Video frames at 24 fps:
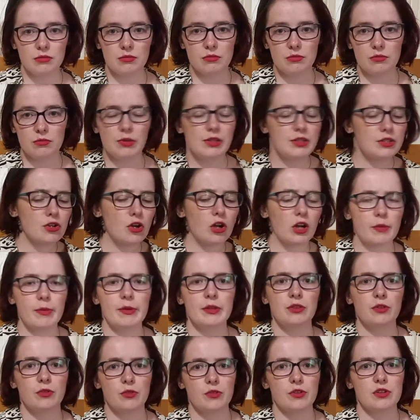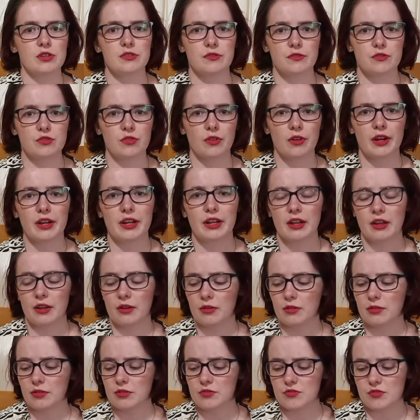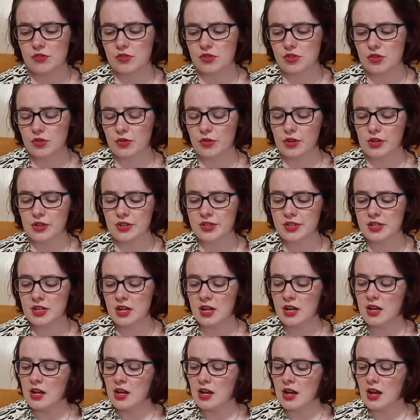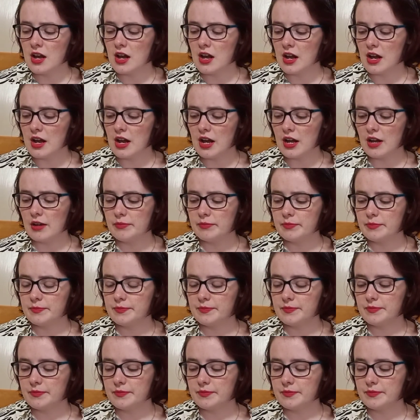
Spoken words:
we'll talk about the horse of Troy now, the Trojan horse. So